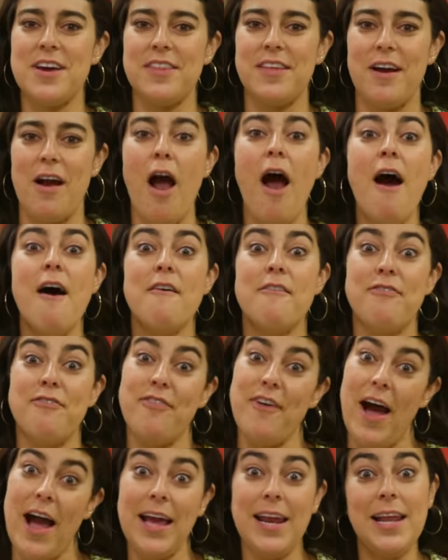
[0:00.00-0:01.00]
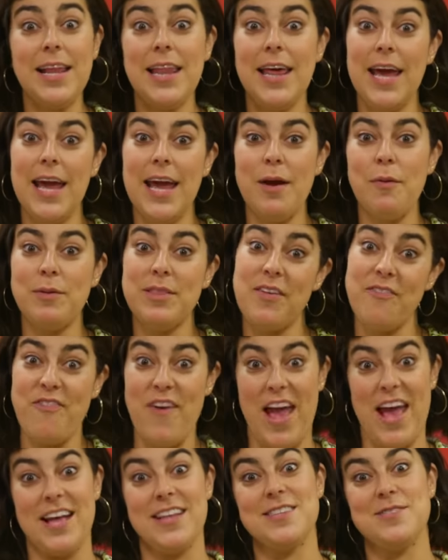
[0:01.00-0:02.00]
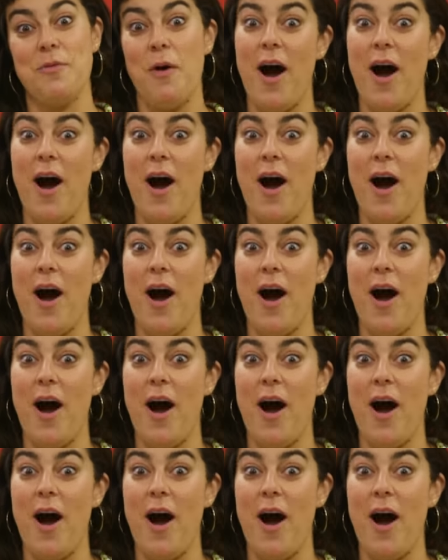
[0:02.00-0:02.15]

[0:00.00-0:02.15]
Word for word: other. What? Finally, what the fans